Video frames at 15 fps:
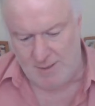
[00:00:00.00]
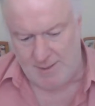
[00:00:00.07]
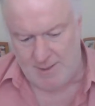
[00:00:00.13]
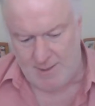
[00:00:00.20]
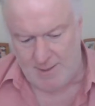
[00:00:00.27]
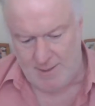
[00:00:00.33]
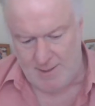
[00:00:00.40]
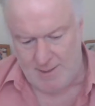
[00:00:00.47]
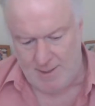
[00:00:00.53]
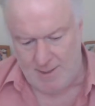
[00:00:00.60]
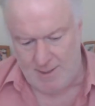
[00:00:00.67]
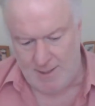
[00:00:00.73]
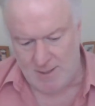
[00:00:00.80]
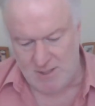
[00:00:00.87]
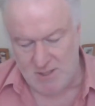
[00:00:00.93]
a
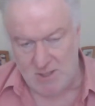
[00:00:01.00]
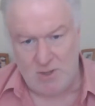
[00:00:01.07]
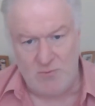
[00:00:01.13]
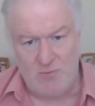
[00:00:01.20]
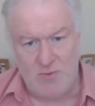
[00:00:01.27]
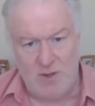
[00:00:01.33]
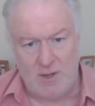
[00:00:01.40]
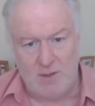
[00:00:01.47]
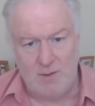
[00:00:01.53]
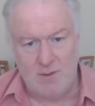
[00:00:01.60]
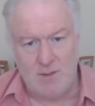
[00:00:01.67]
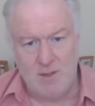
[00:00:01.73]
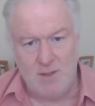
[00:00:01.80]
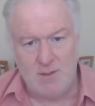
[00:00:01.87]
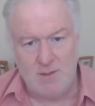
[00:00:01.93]
survey
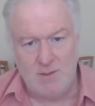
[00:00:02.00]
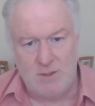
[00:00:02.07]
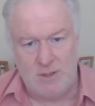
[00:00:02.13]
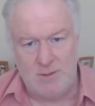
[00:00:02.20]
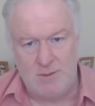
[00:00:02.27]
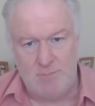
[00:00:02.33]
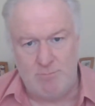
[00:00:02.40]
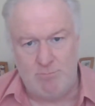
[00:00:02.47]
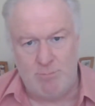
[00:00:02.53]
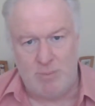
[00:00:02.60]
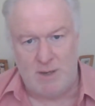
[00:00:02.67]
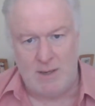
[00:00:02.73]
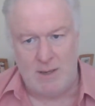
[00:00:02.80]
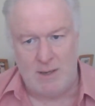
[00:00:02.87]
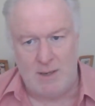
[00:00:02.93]
done
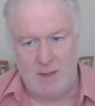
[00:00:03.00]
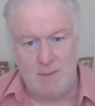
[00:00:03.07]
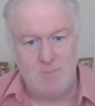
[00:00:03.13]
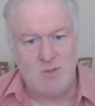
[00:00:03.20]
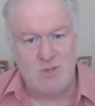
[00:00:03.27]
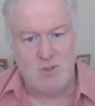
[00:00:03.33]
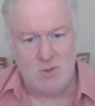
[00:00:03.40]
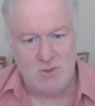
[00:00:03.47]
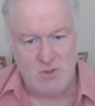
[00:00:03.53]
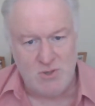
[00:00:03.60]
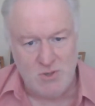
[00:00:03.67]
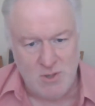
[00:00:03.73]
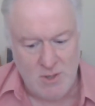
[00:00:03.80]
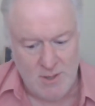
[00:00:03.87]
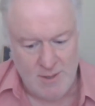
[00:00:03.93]
by Ipsos.